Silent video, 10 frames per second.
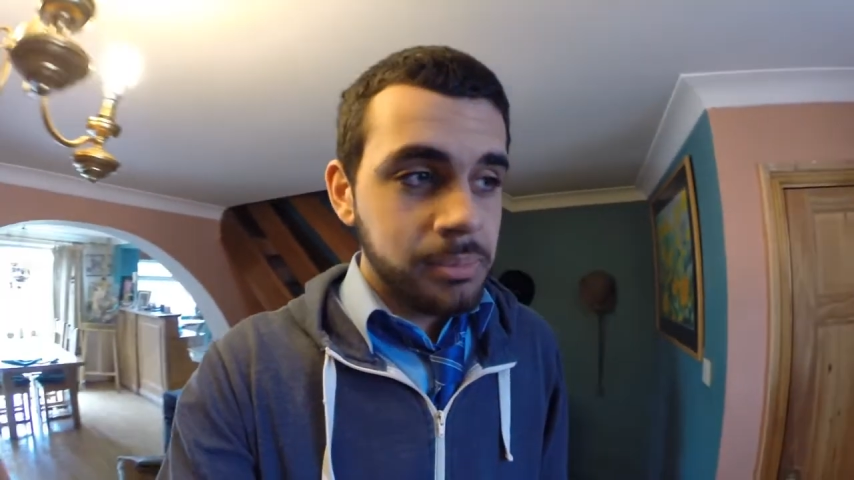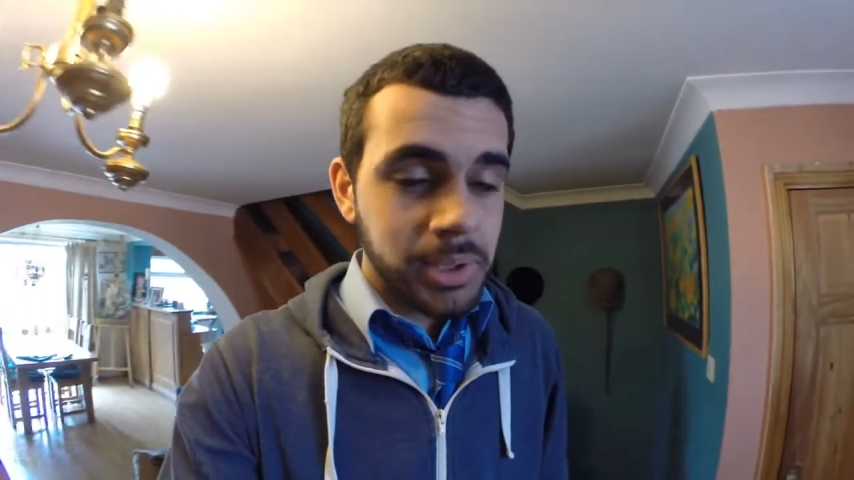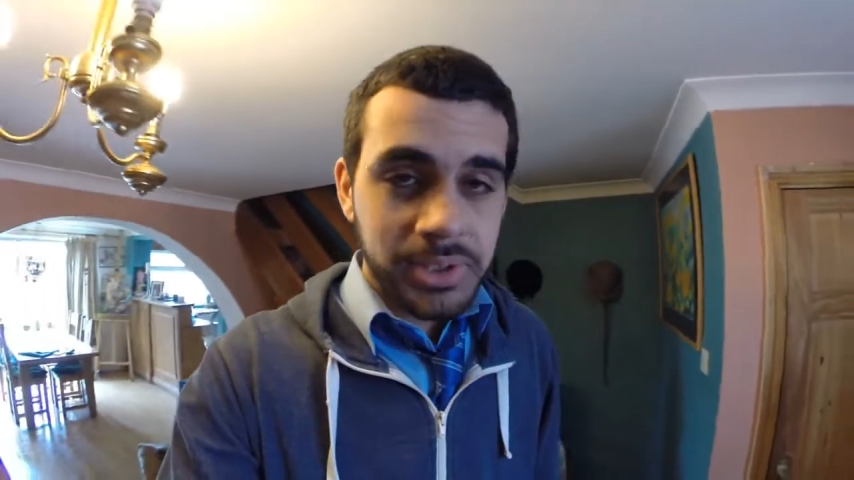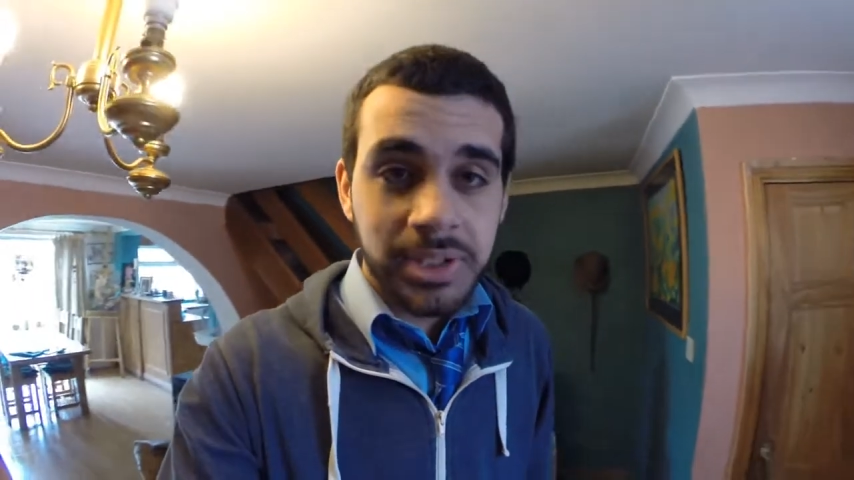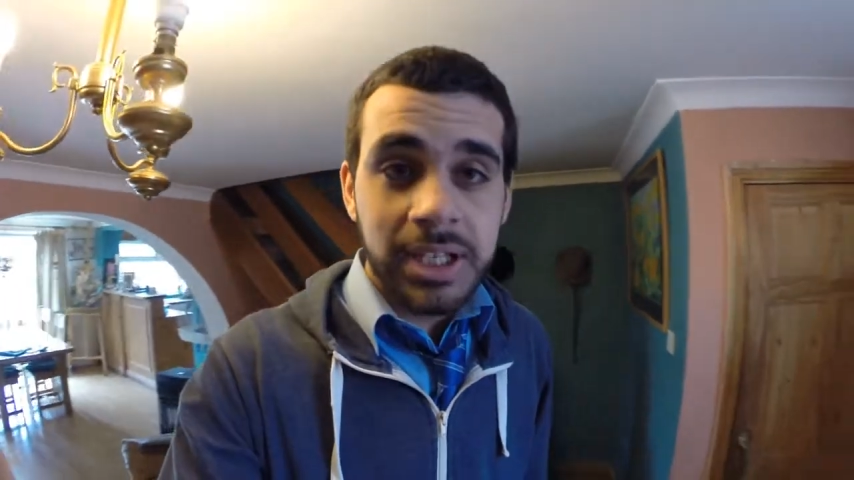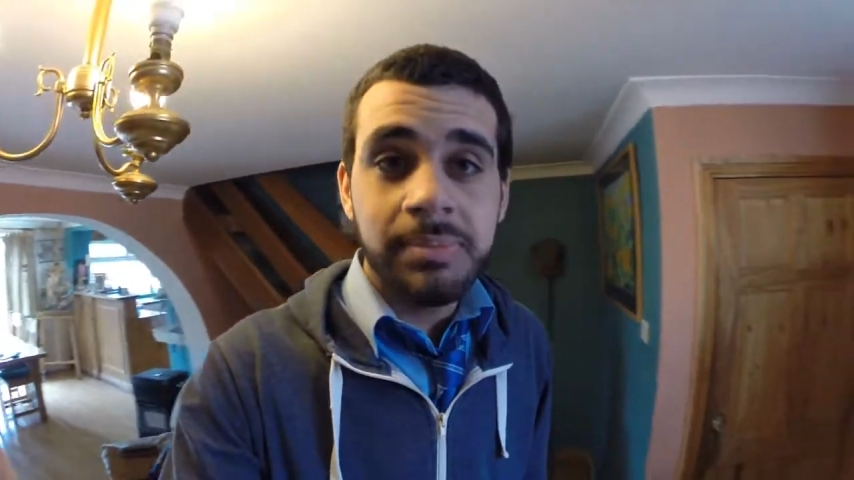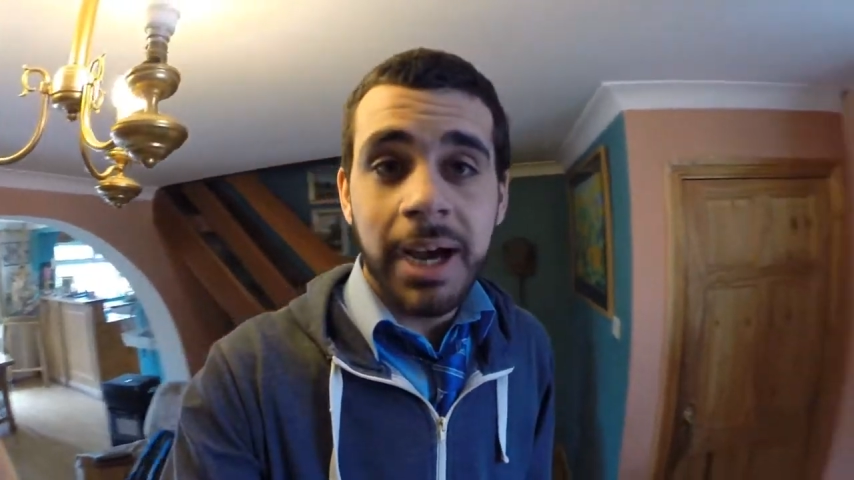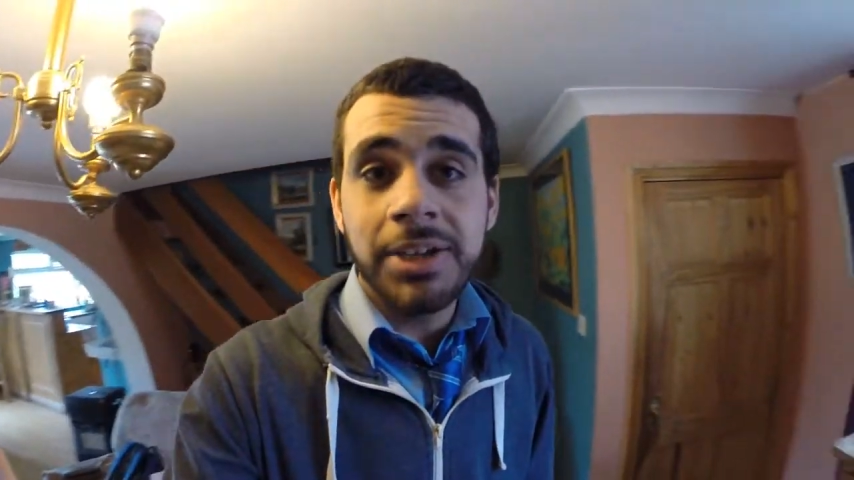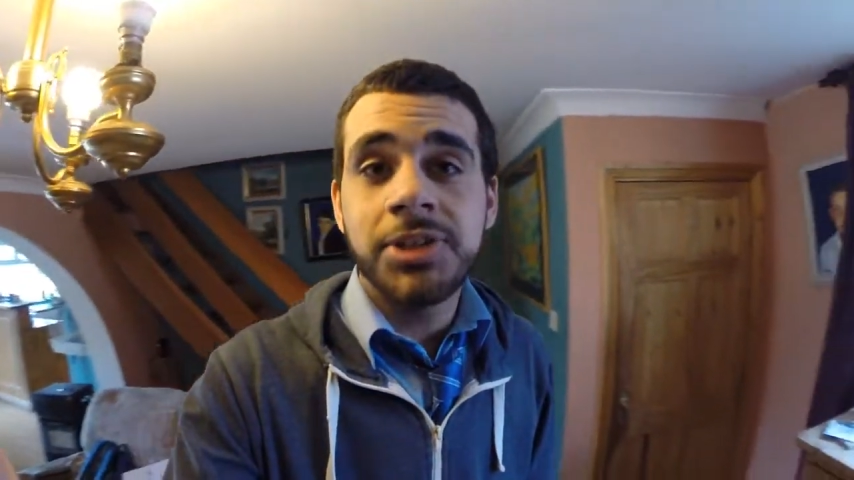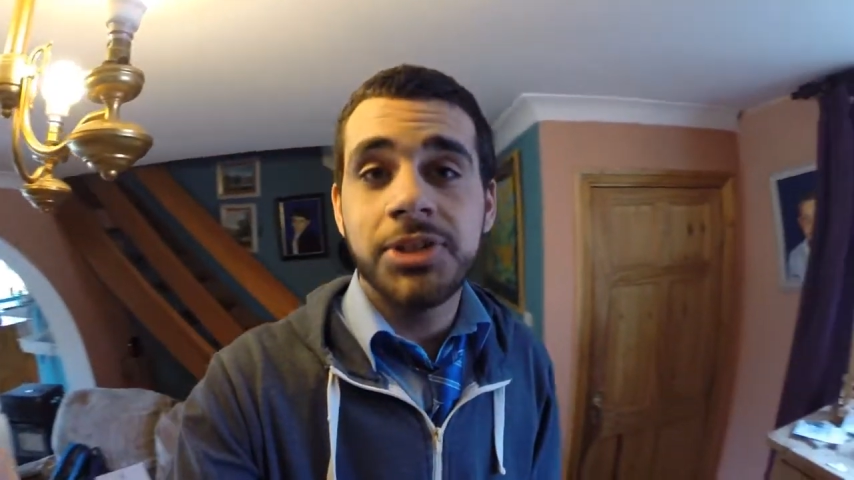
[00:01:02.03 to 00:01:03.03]
because these
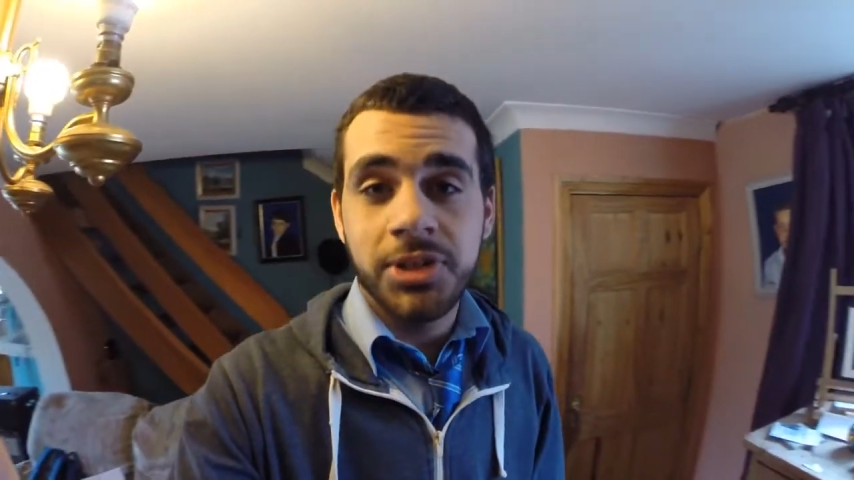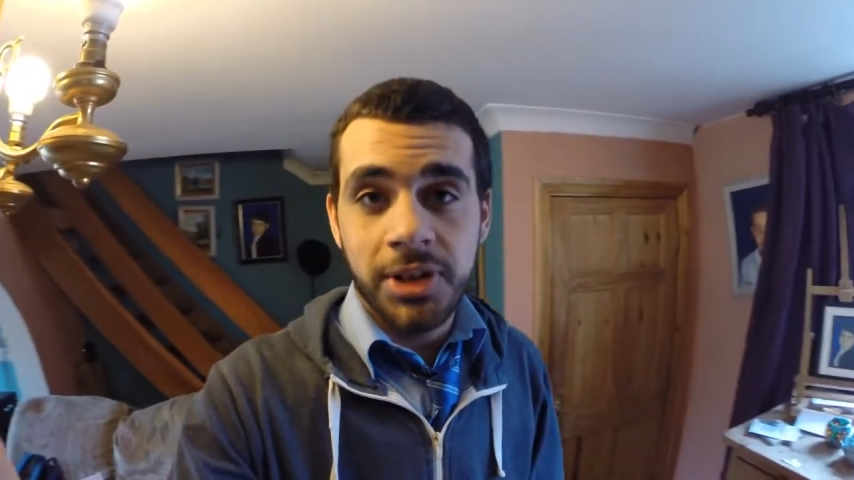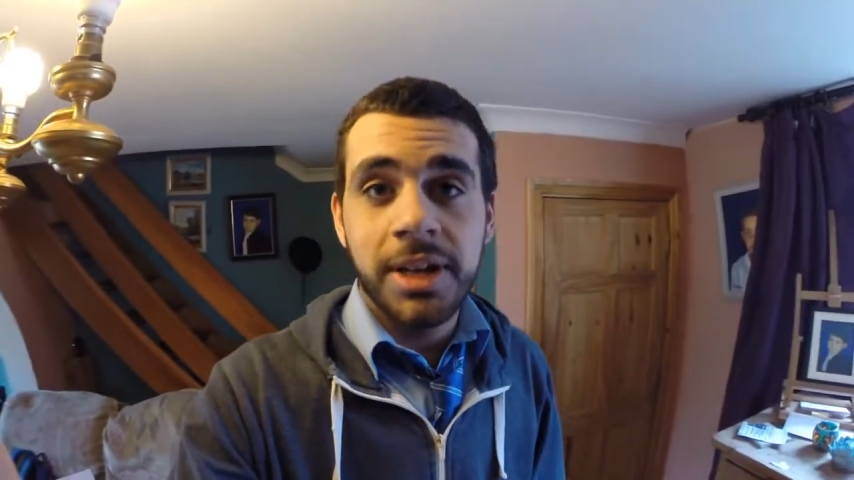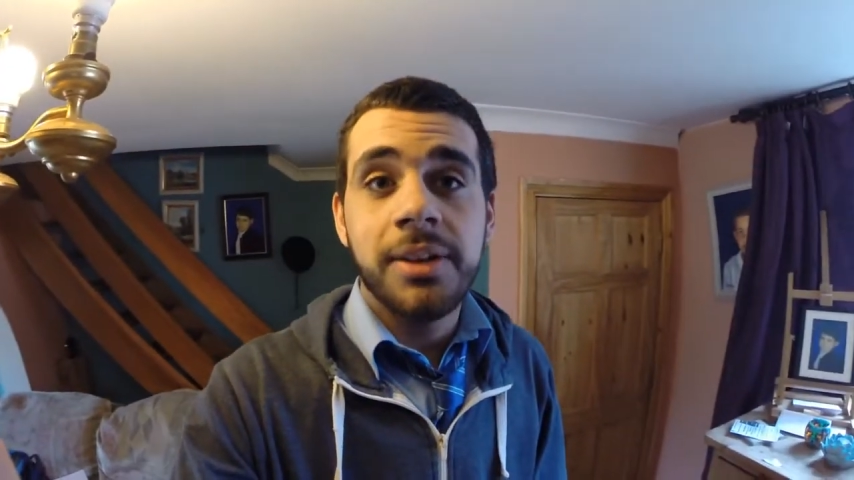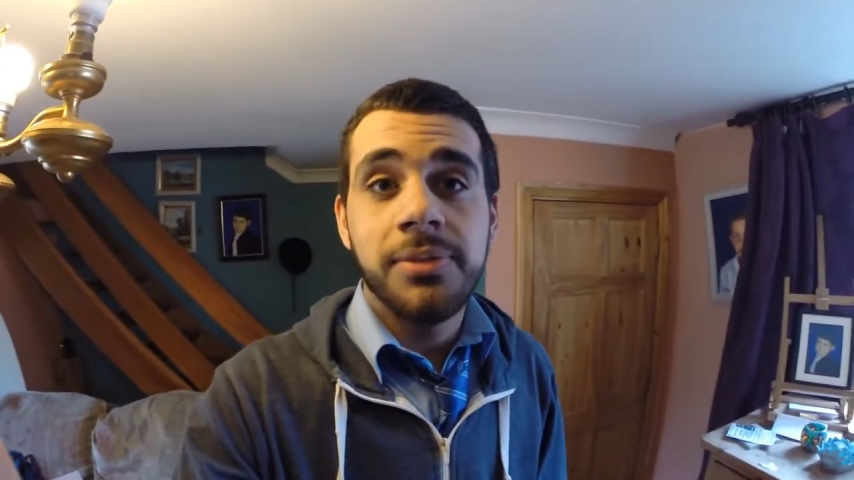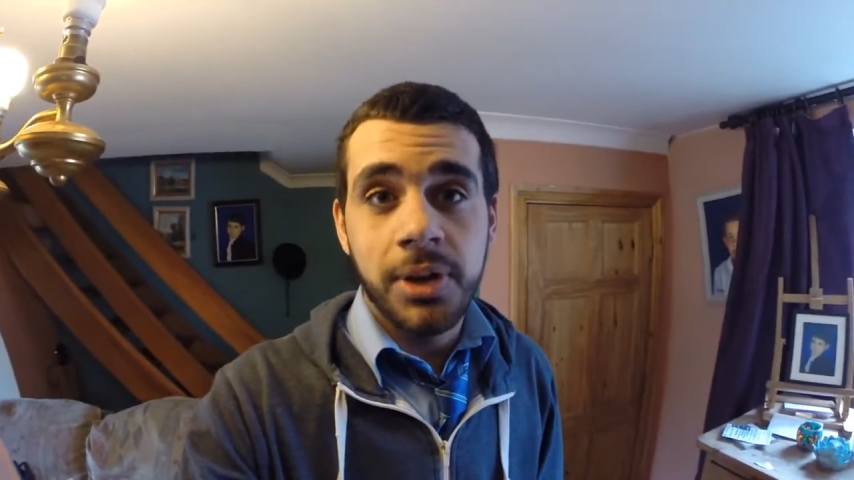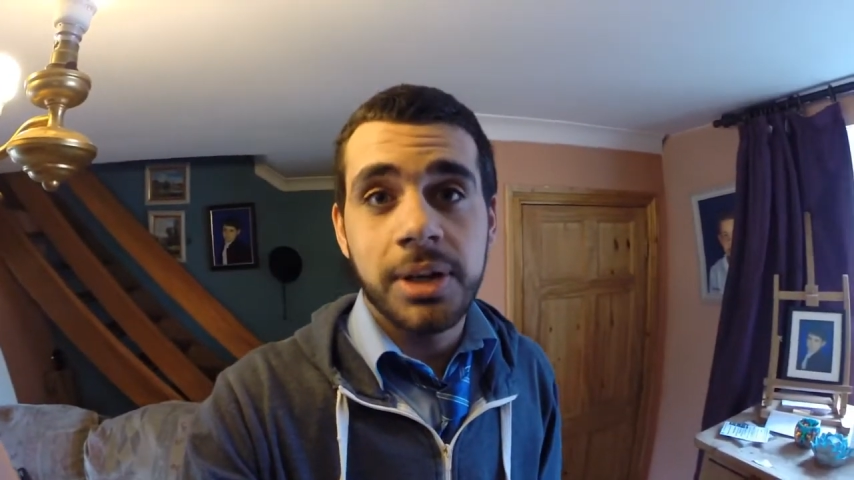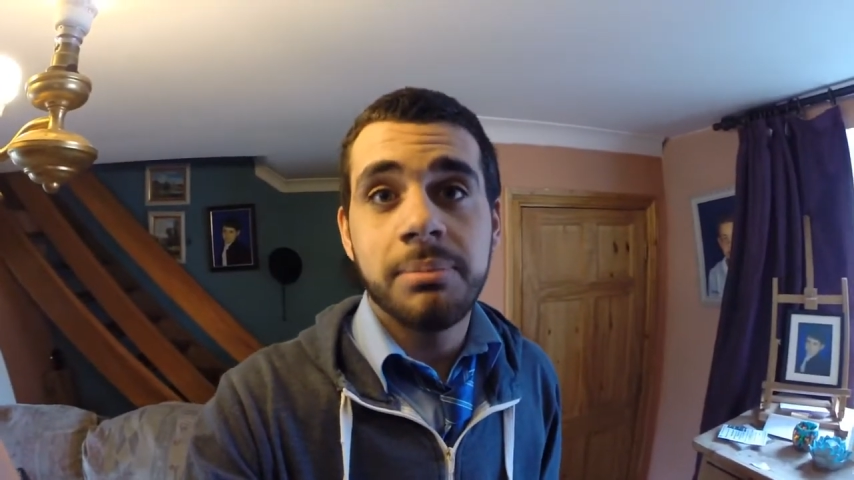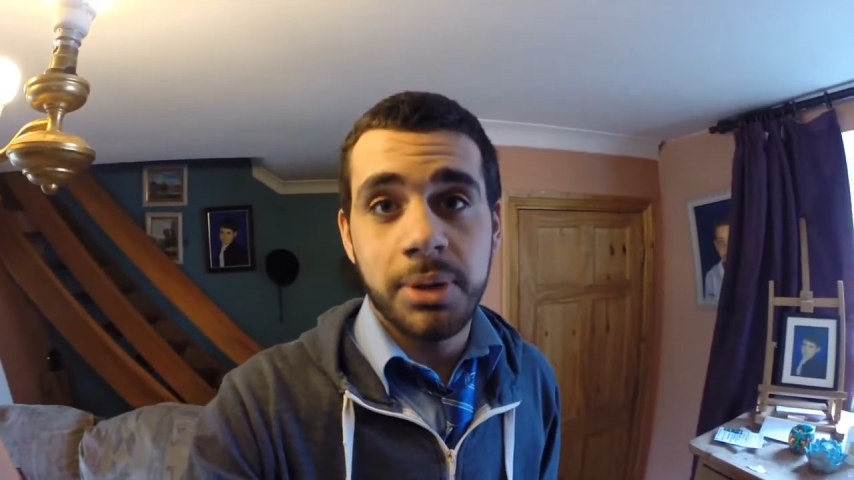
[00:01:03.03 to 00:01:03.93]
bastards are gonna get fucking